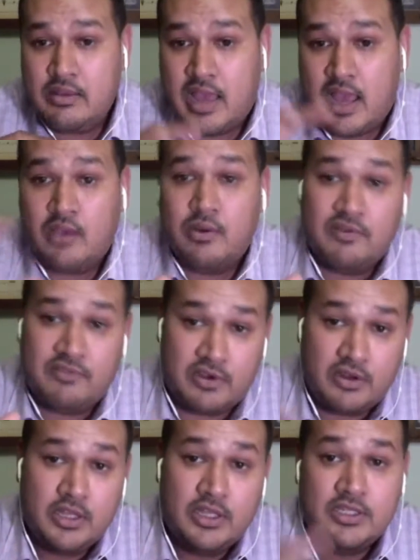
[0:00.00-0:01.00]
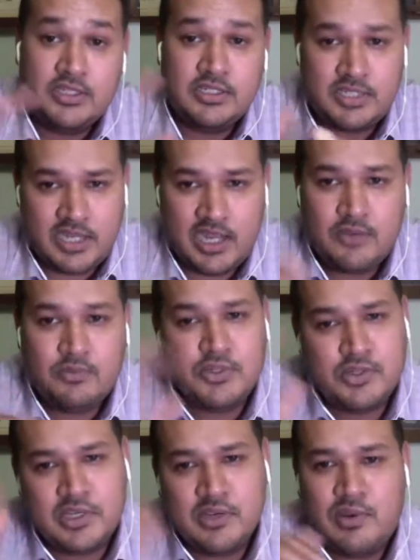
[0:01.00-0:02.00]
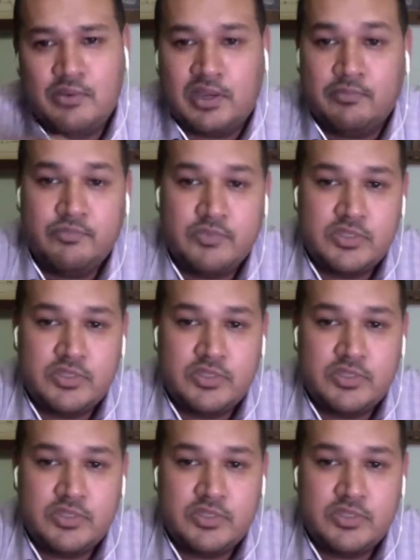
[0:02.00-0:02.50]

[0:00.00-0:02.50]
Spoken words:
However, today we're drinking white wine.